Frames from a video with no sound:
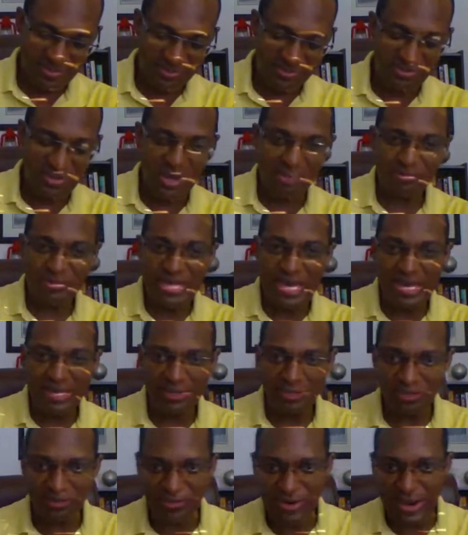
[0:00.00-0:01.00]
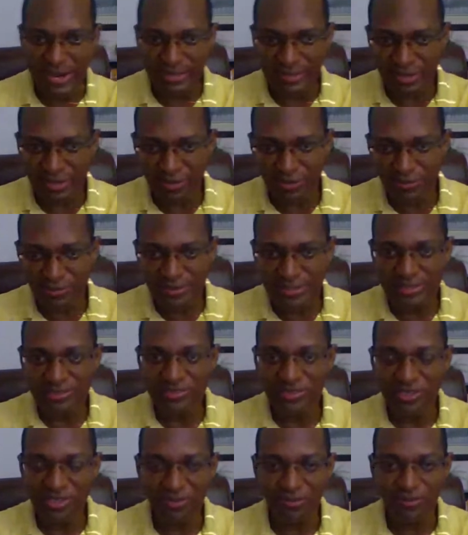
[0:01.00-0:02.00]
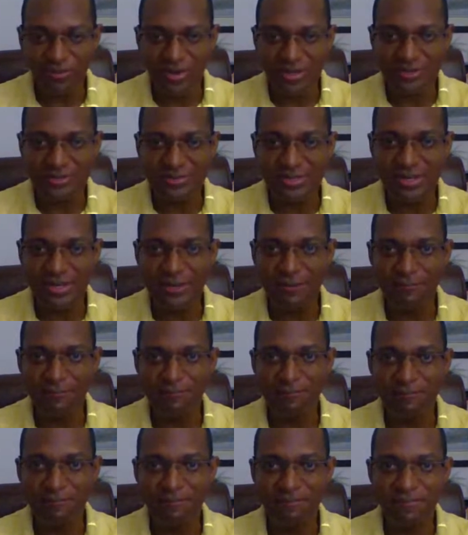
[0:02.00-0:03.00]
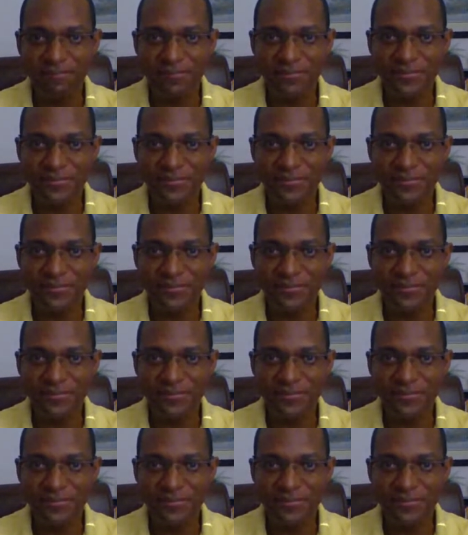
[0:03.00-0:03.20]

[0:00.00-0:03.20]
So I'm dialing right now. Let's hear what you